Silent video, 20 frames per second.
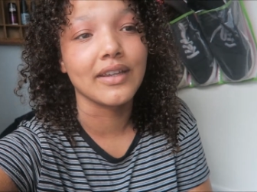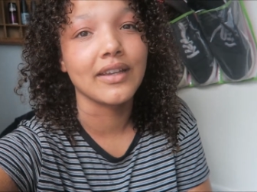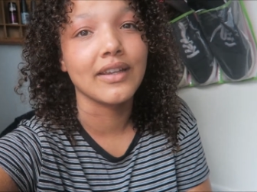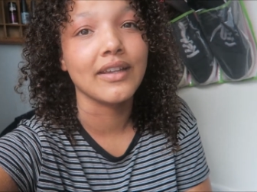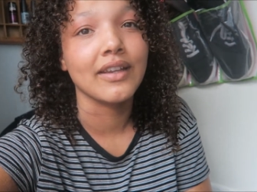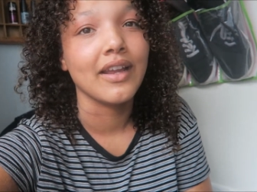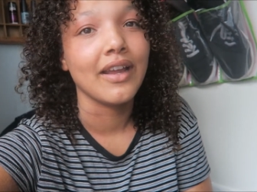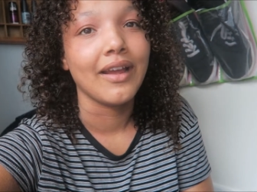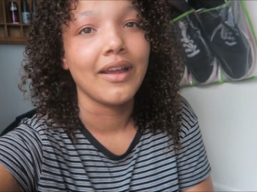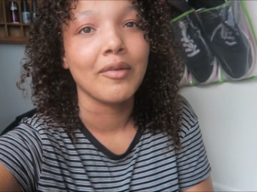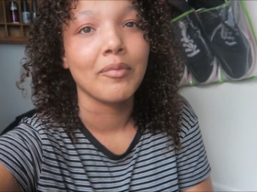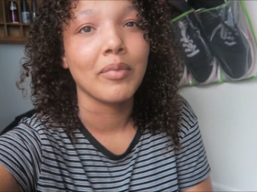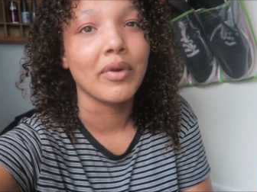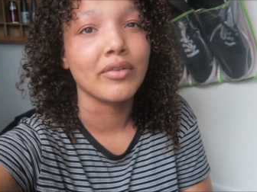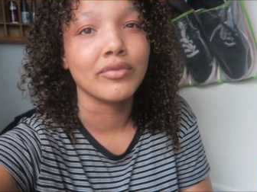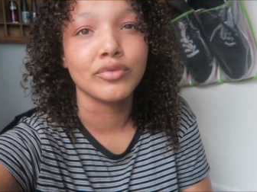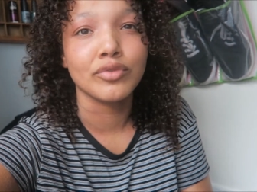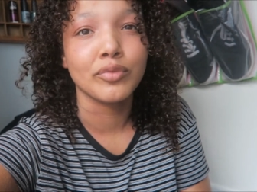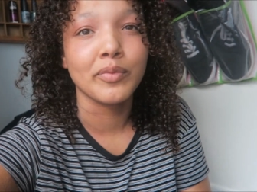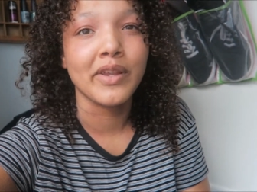Like
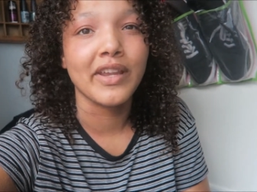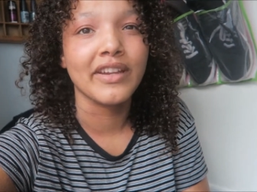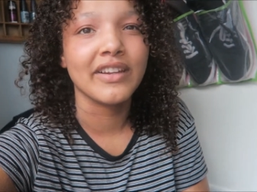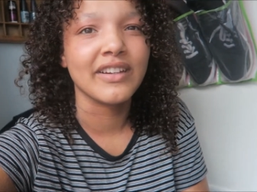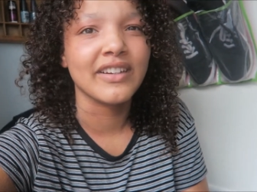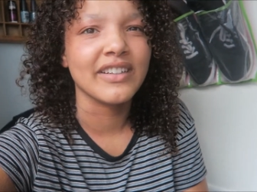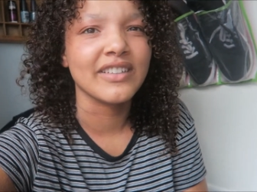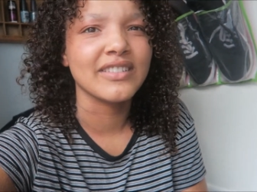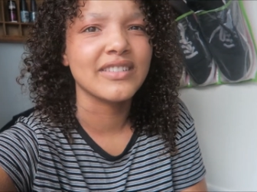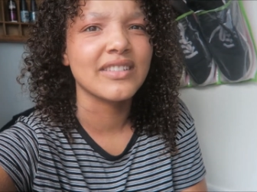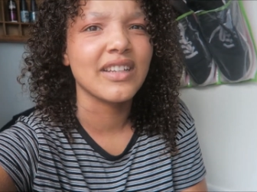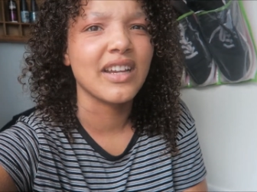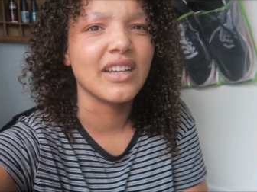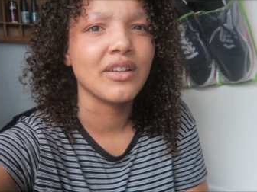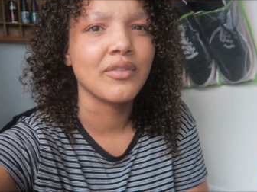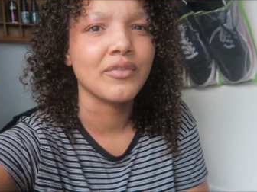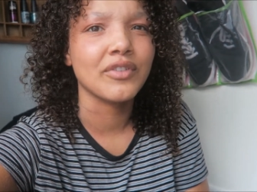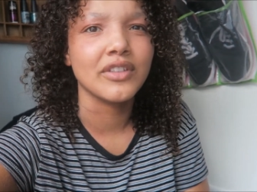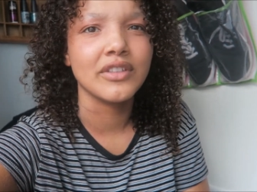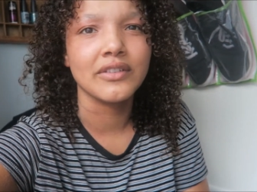my room here is,
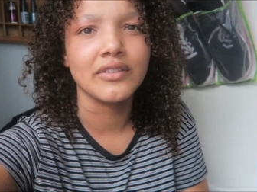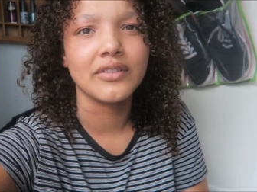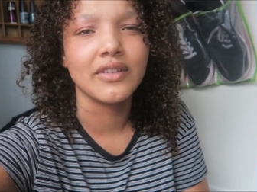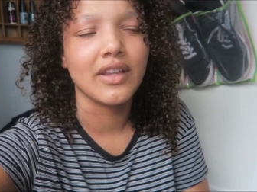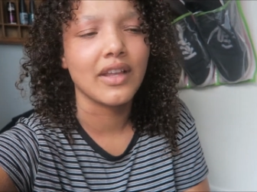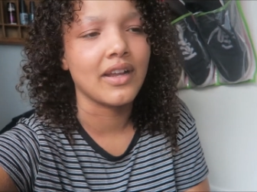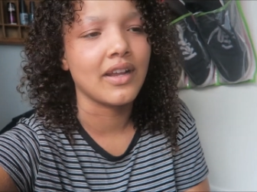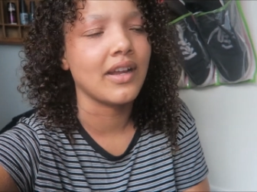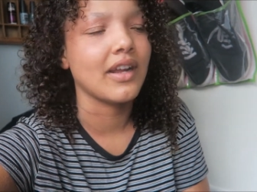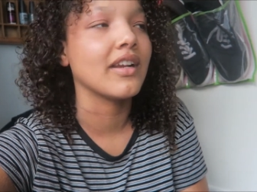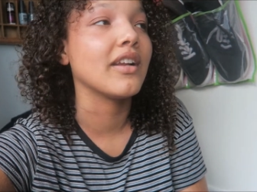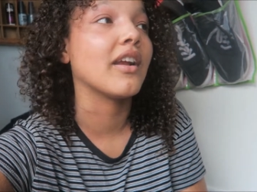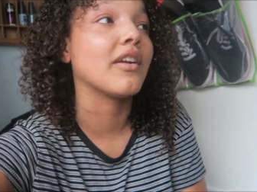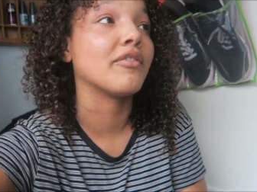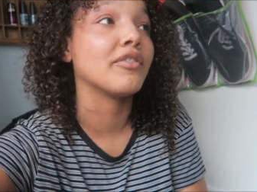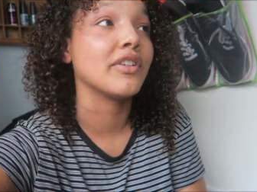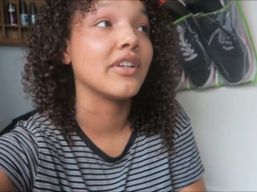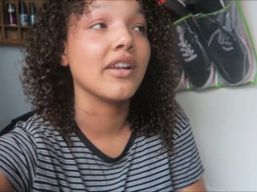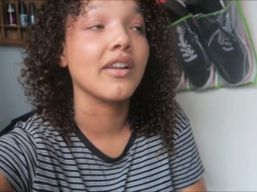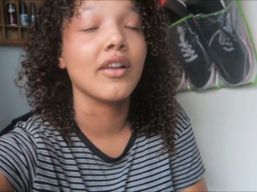I don't really, yeah, I, I
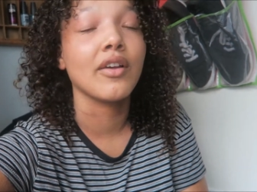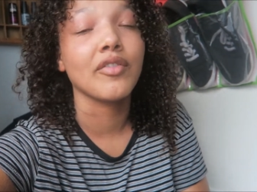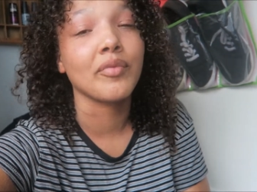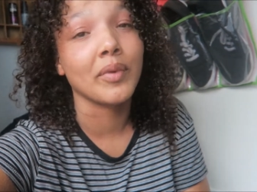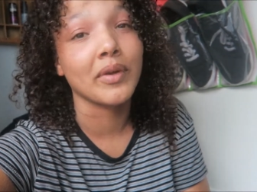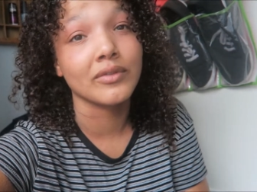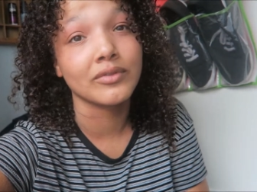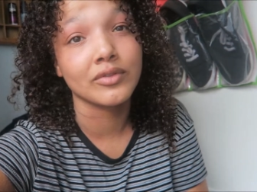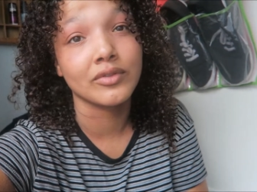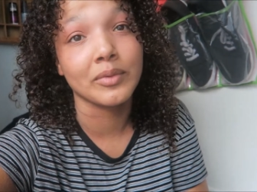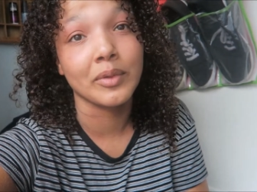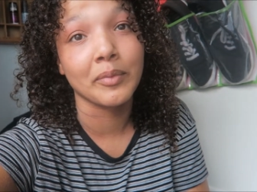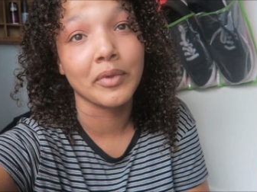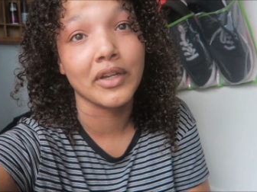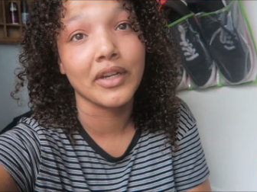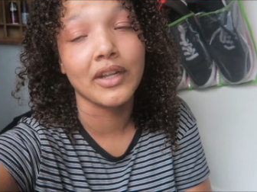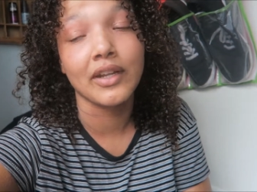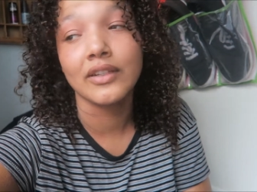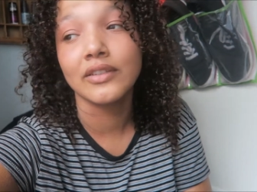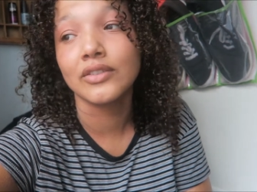really love my room in
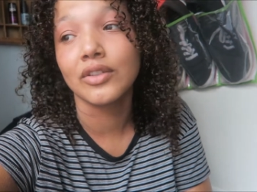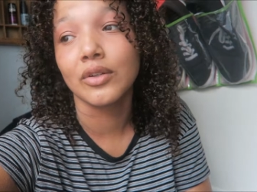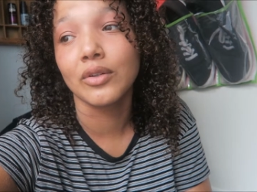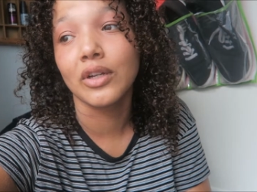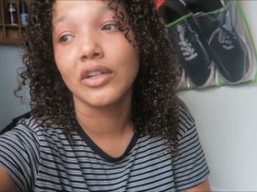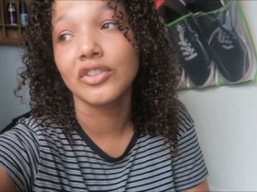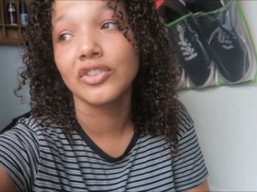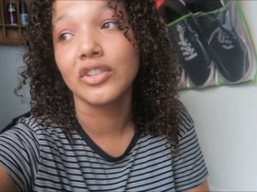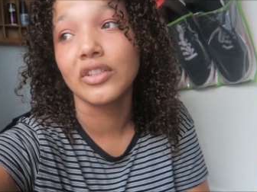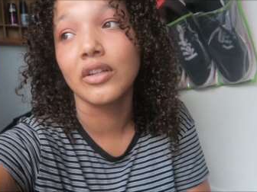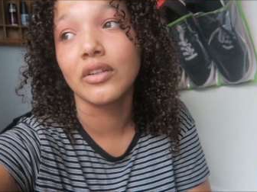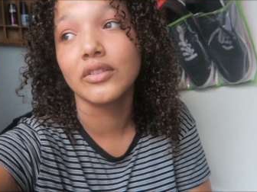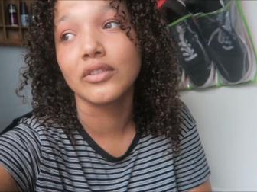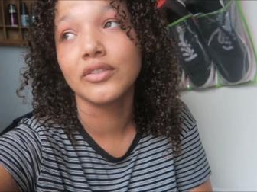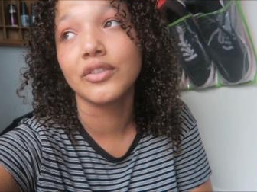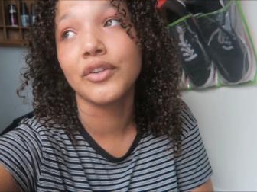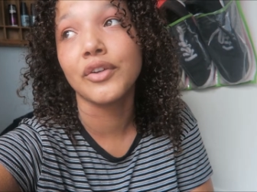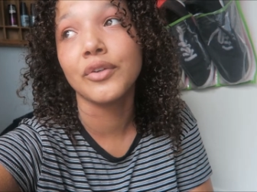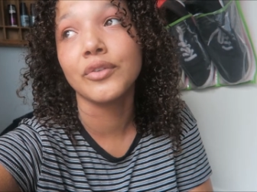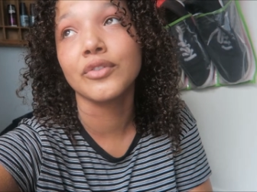Breda, so as uh, she
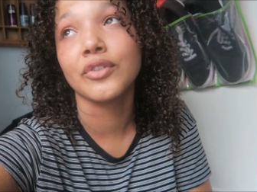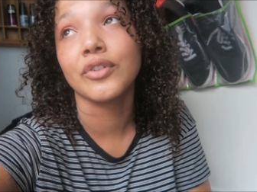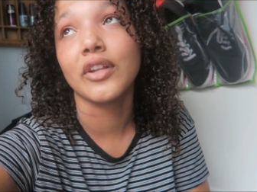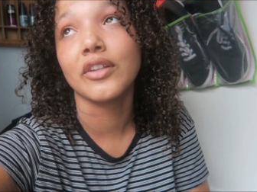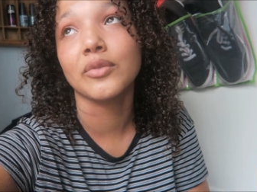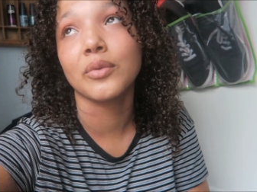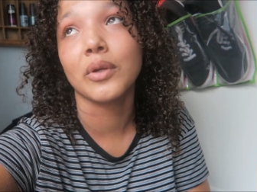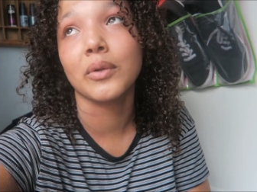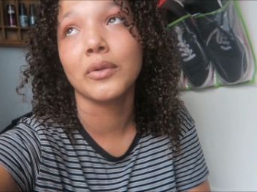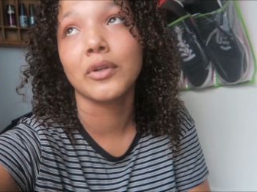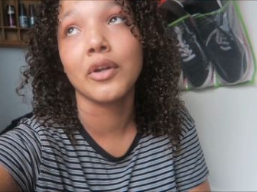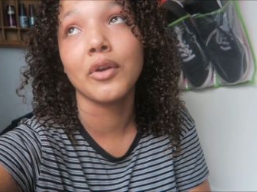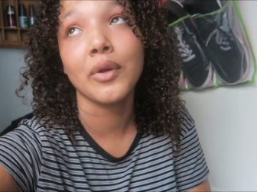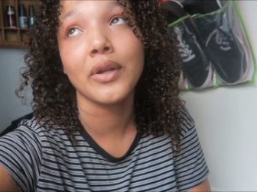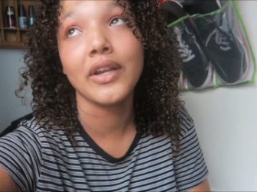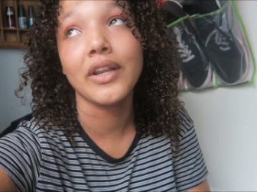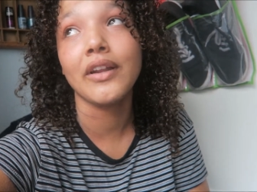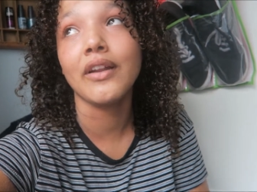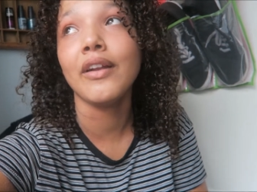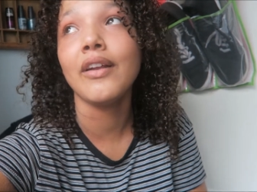does too, so that's why we're
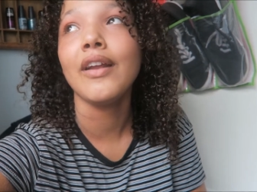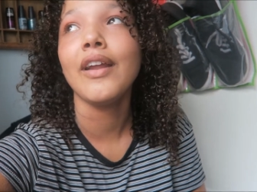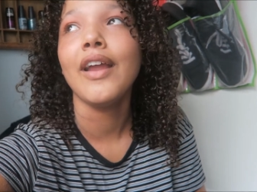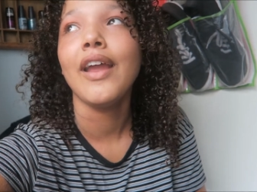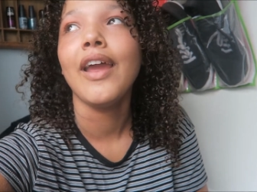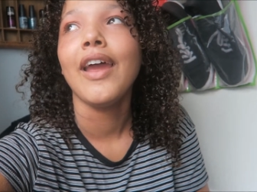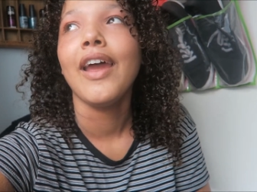going there.